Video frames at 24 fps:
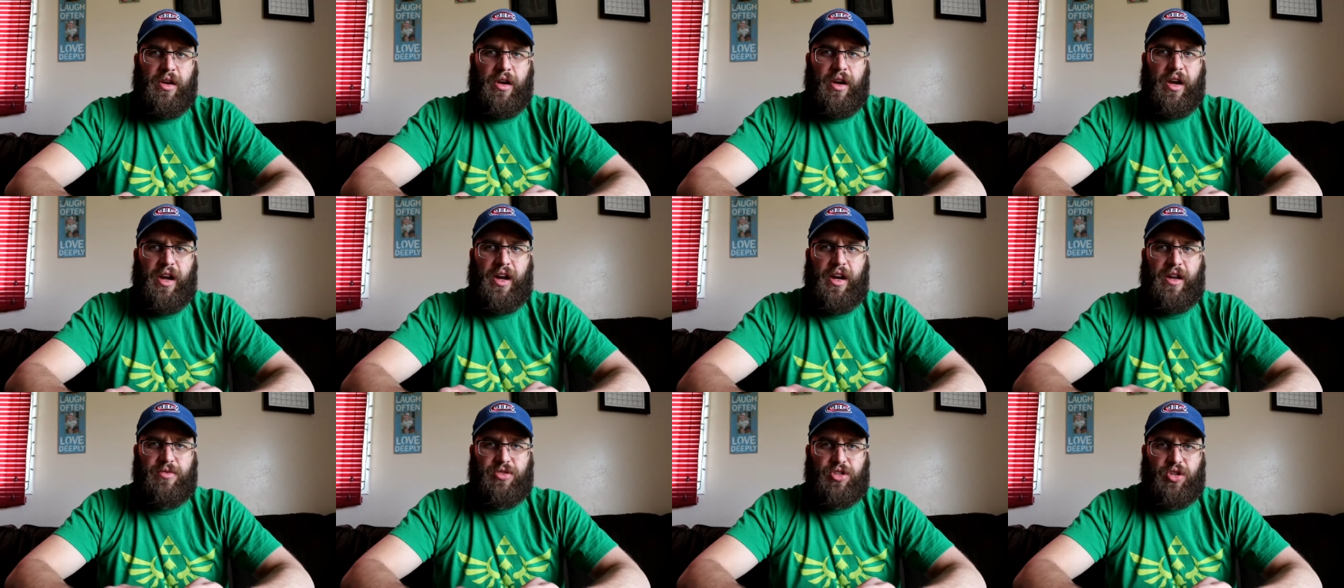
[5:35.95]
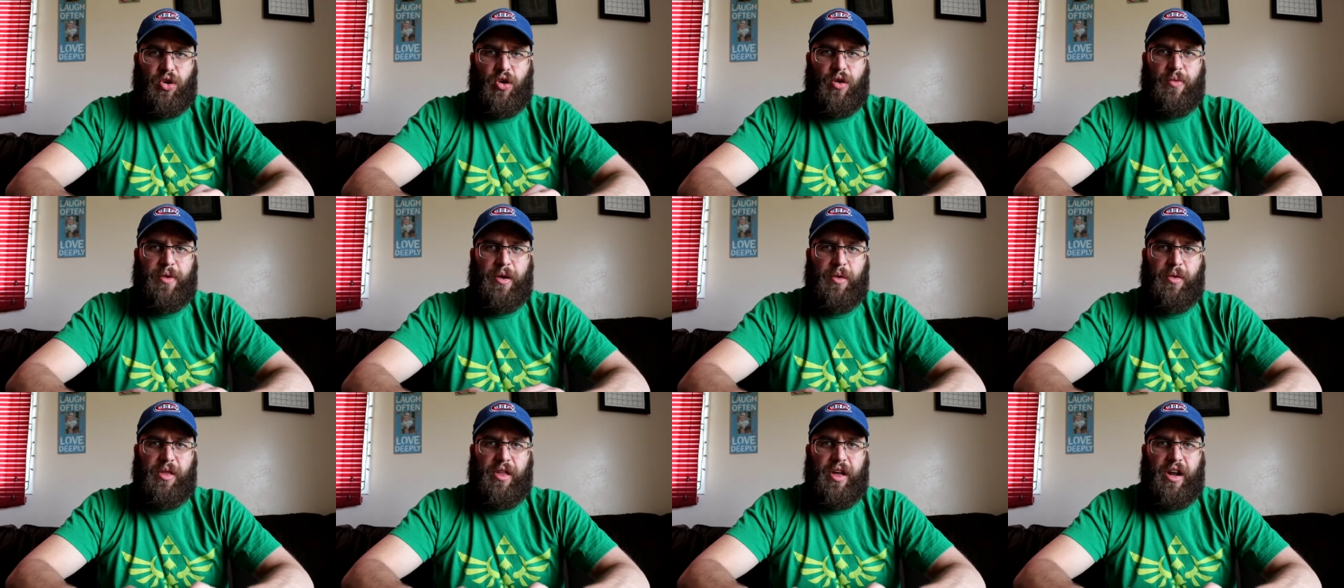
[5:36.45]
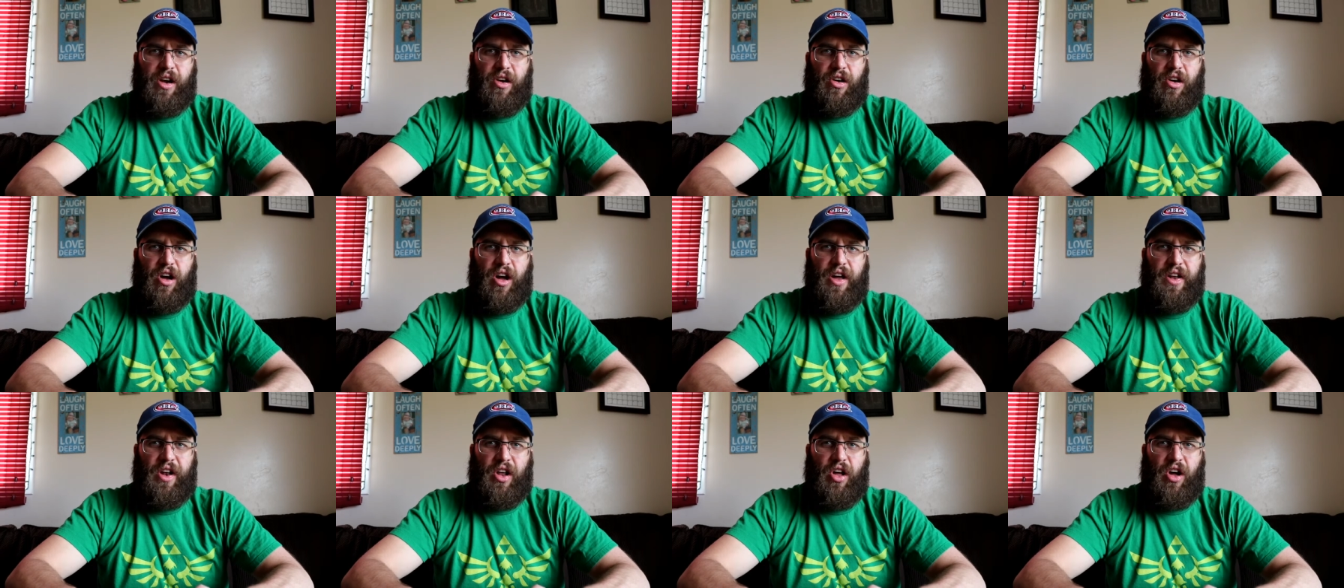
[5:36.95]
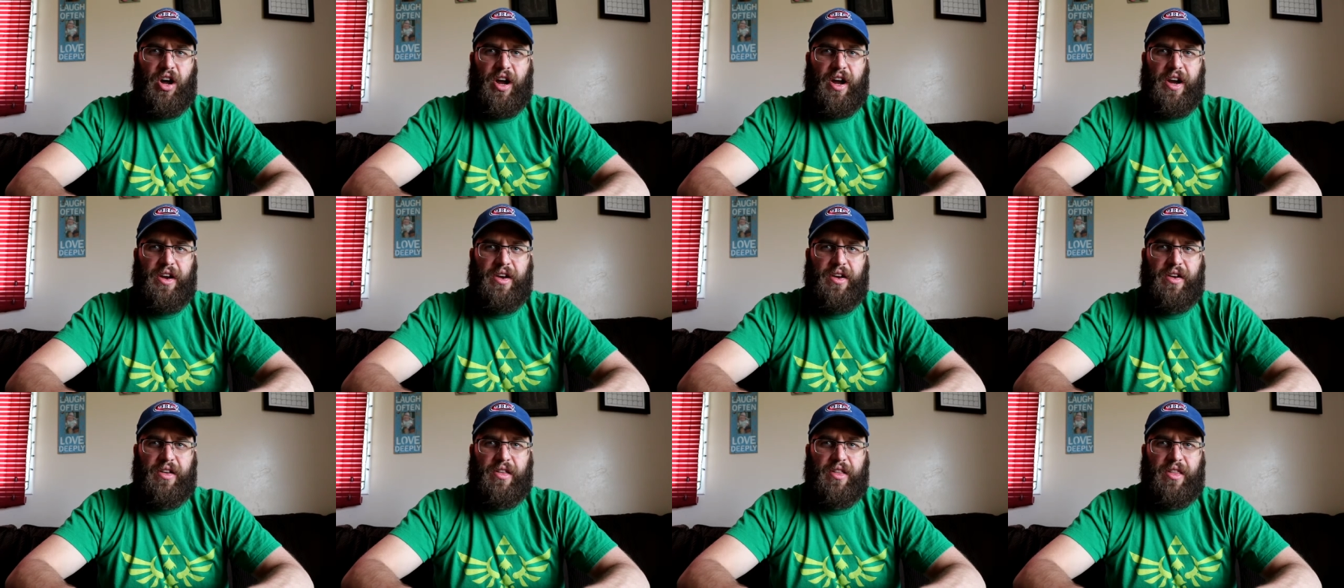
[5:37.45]
and I'm sure people that are
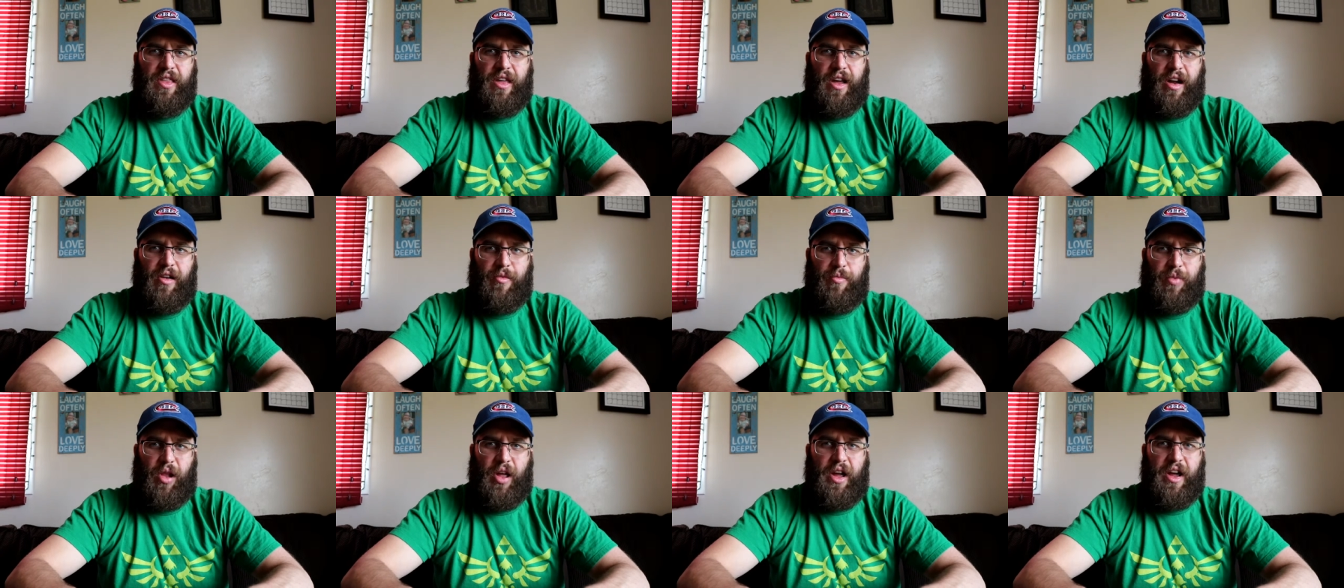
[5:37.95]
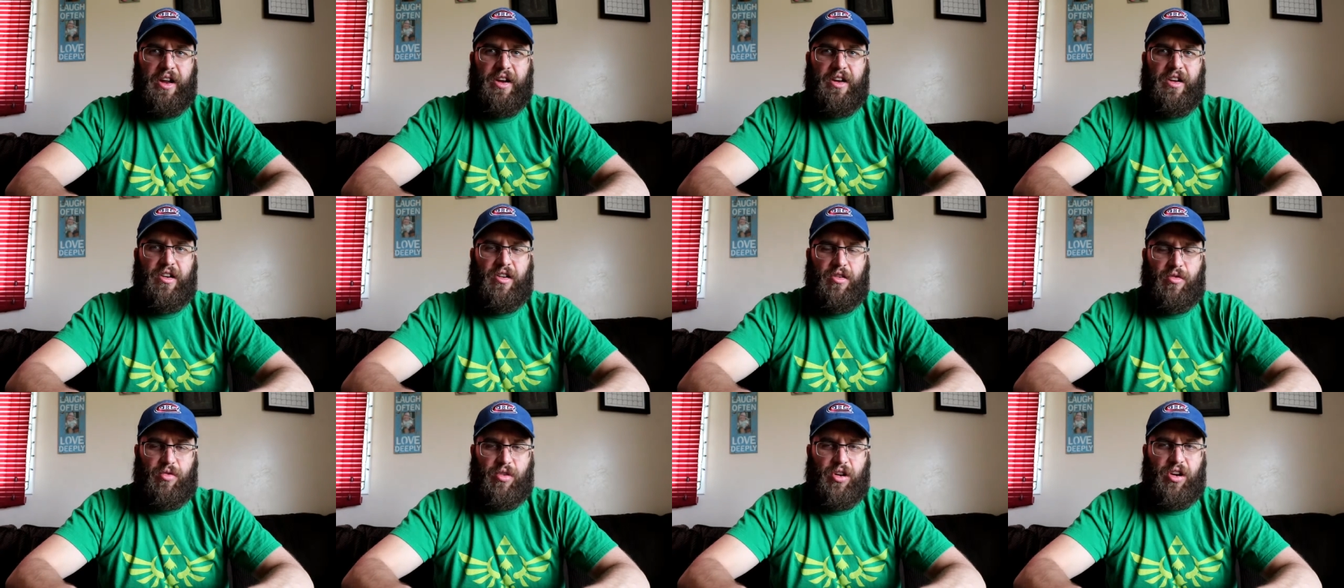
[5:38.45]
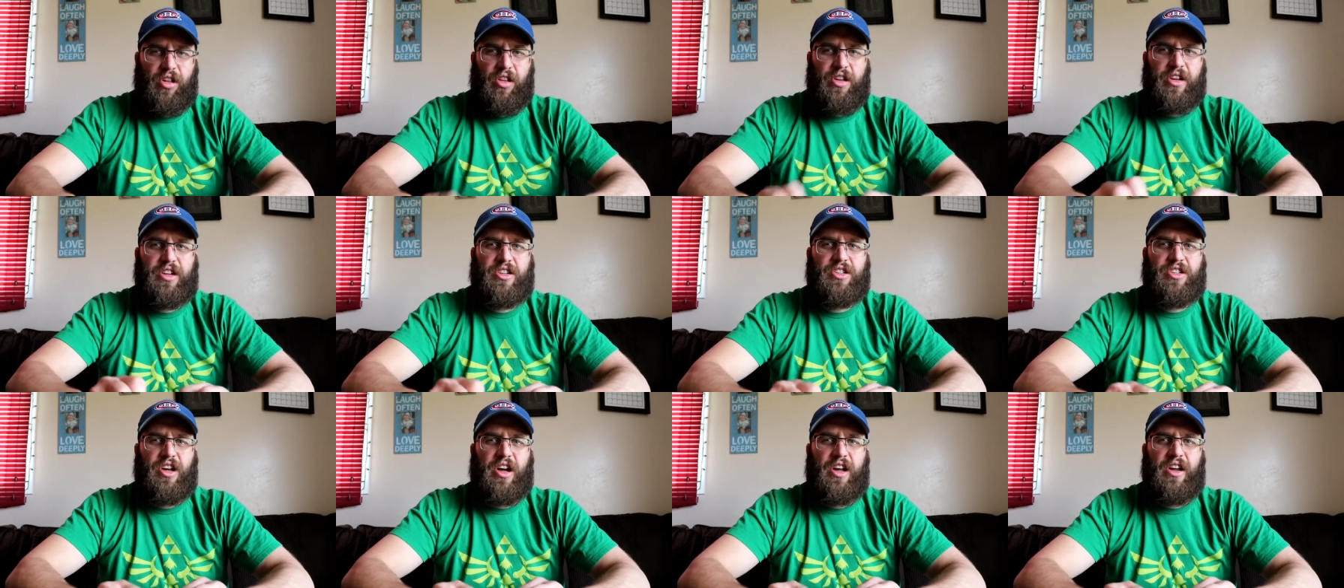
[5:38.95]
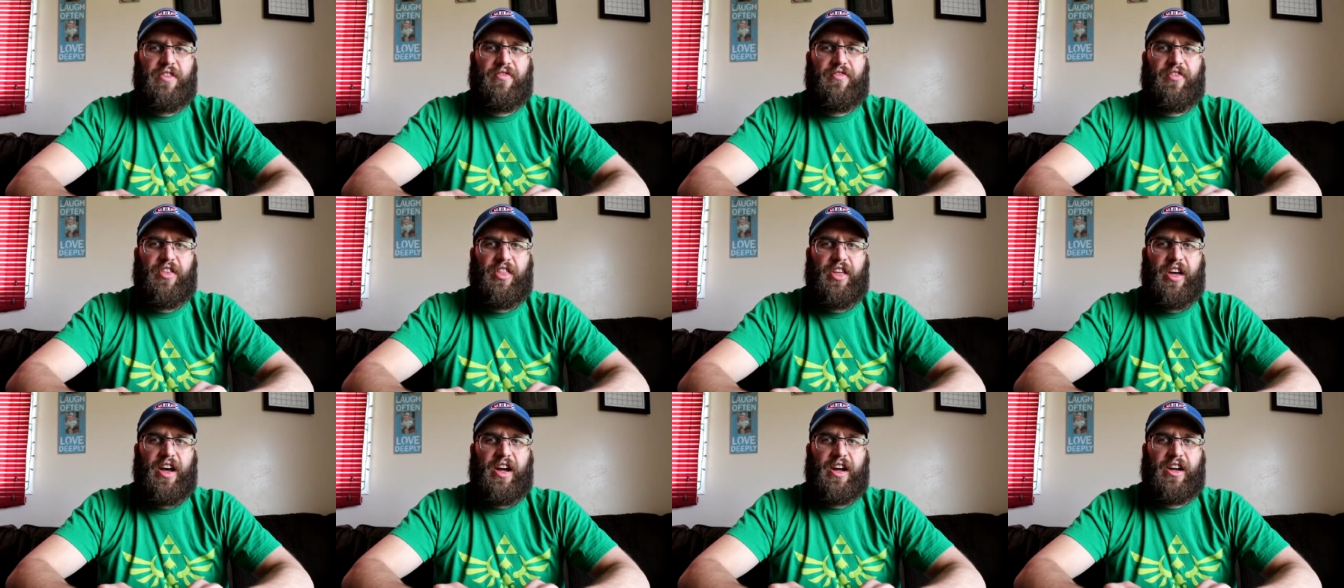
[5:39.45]
online that are playing it are really excited
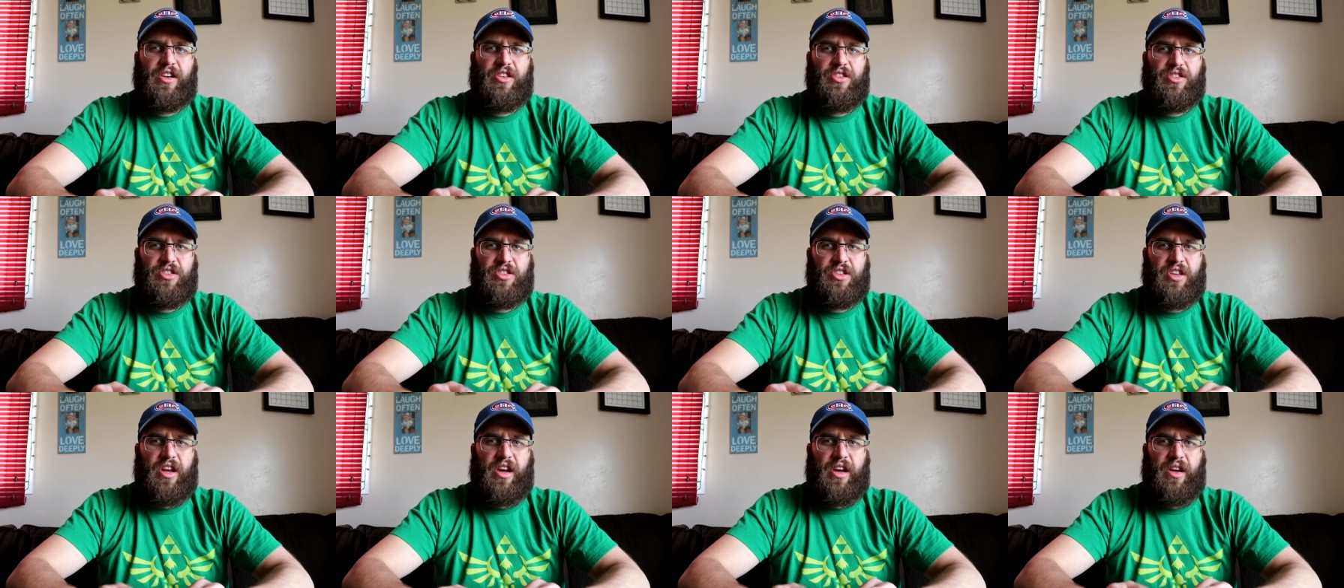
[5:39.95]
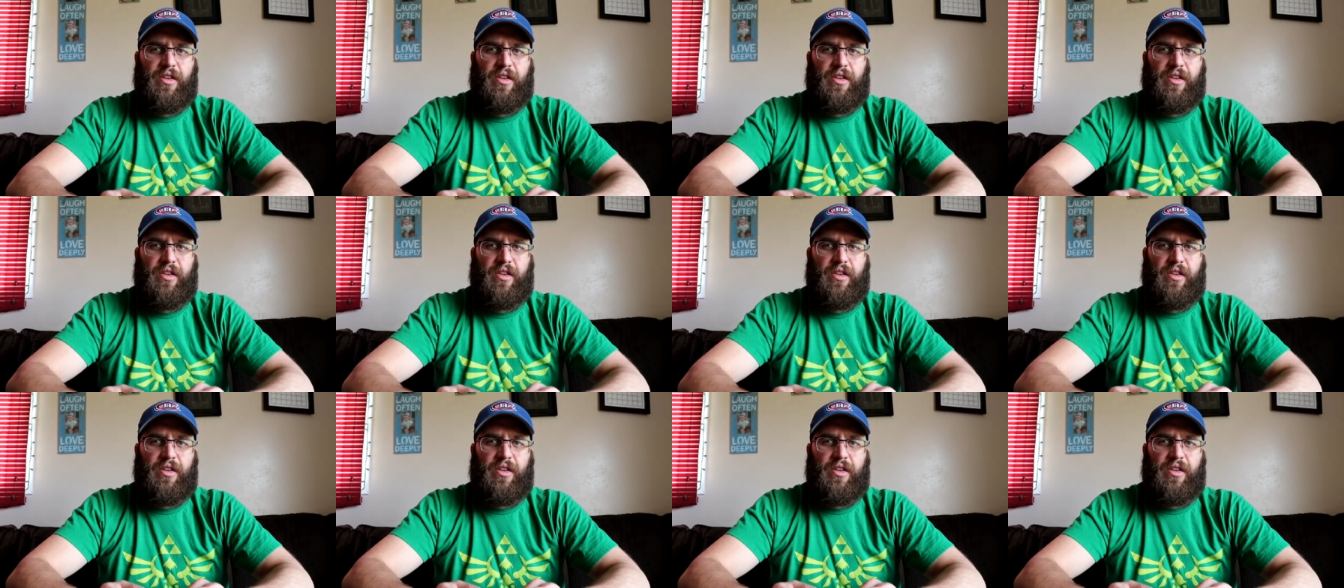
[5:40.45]
for that, because